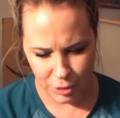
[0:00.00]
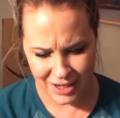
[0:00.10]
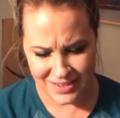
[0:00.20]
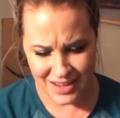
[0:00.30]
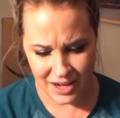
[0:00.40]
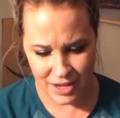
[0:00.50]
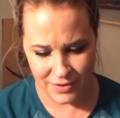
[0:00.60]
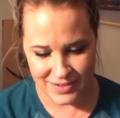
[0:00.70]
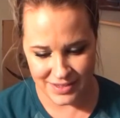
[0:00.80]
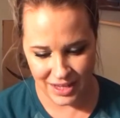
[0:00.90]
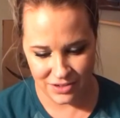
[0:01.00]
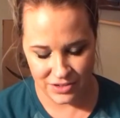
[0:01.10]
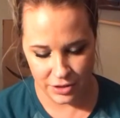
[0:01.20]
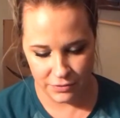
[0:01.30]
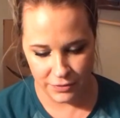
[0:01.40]
brightens uneven skin
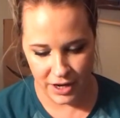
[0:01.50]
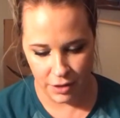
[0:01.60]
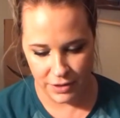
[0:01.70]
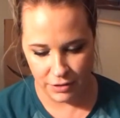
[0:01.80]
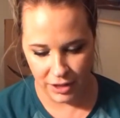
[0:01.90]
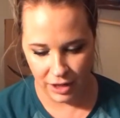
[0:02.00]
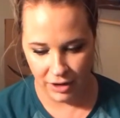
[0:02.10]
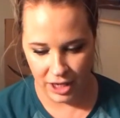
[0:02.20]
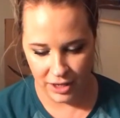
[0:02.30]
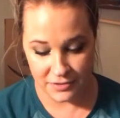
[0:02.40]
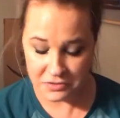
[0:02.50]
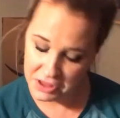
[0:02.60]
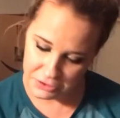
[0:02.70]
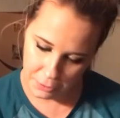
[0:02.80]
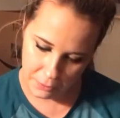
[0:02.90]
tone for healthy looking radiance.
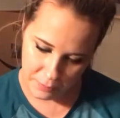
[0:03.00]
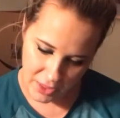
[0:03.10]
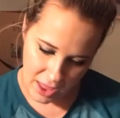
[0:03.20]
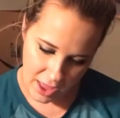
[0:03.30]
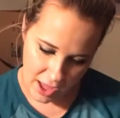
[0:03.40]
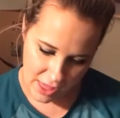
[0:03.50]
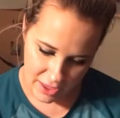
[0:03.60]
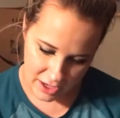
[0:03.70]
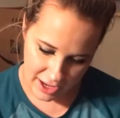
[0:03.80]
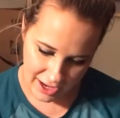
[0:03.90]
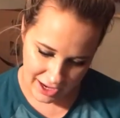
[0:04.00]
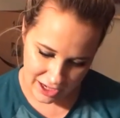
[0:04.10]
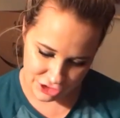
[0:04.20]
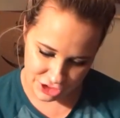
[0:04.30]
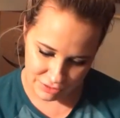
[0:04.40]
That's cool. An
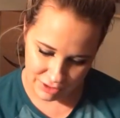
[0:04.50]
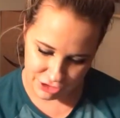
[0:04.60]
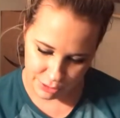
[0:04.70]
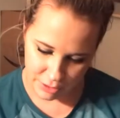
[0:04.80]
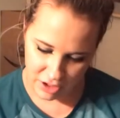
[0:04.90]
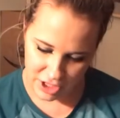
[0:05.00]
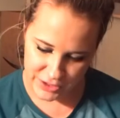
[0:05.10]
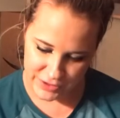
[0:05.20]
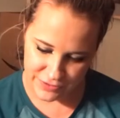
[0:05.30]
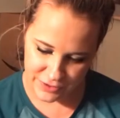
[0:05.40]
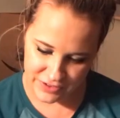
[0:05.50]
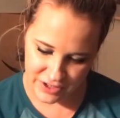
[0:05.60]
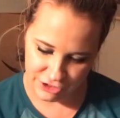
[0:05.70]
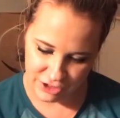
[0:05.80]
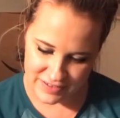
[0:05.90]
ancient ritual used for
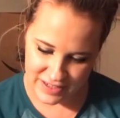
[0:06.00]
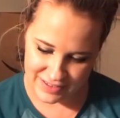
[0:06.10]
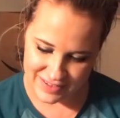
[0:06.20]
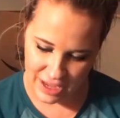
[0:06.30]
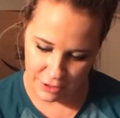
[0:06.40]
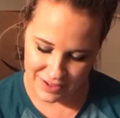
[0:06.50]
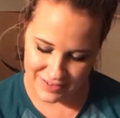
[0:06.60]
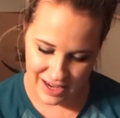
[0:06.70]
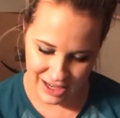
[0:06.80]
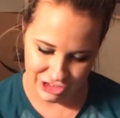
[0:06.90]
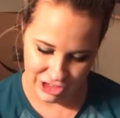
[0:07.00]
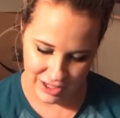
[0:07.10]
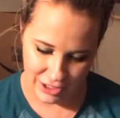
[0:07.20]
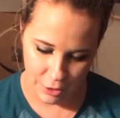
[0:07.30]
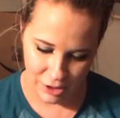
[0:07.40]
centuries in Southeast
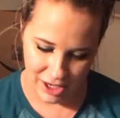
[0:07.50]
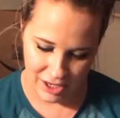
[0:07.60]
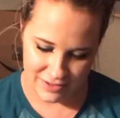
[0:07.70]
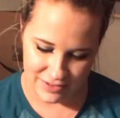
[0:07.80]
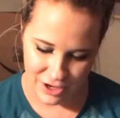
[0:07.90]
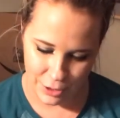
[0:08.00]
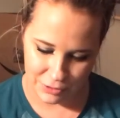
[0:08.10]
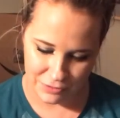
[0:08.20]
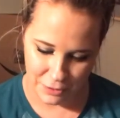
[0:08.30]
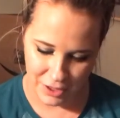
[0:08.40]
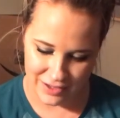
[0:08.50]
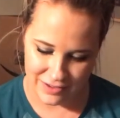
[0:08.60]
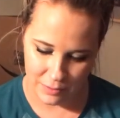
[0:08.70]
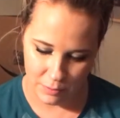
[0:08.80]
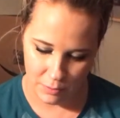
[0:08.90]
Asia, coconut is known for
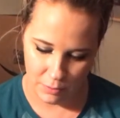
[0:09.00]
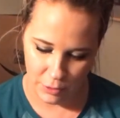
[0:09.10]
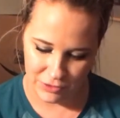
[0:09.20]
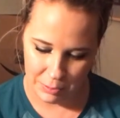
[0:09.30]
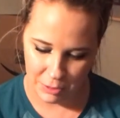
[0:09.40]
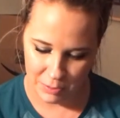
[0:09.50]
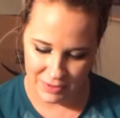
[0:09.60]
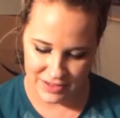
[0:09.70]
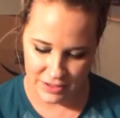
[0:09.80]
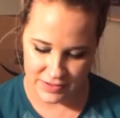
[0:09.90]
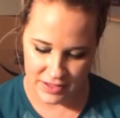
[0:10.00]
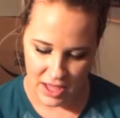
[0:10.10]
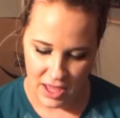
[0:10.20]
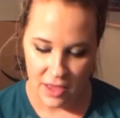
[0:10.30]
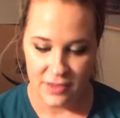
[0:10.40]
its multi-purpose use.
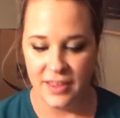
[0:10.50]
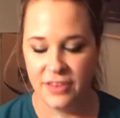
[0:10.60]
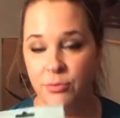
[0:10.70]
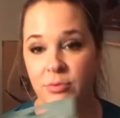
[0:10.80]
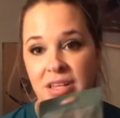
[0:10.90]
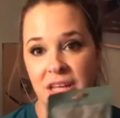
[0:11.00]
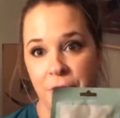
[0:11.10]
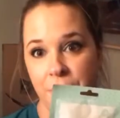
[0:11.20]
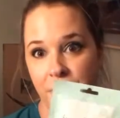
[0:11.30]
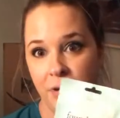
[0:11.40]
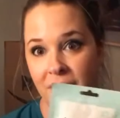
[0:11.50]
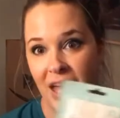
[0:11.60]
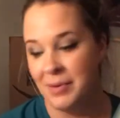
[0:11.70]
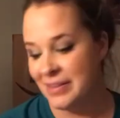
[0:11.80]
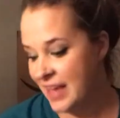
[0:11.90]
So that's really cool.
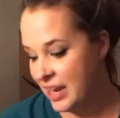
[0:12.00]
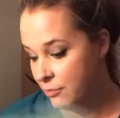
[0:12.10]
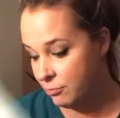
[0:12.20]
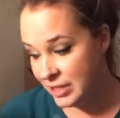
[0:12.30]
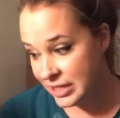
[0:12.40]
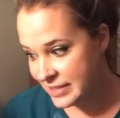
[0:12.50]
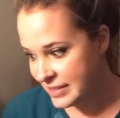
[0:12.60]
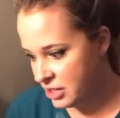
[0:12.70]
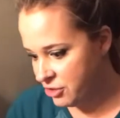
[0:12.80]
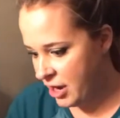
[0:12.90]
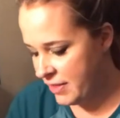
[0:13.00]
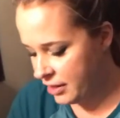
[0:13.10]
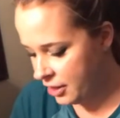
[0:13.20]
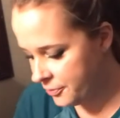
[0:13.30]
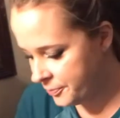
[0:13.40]
I'm excited, really excited to try
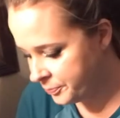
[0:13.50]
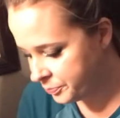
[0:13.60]
that out.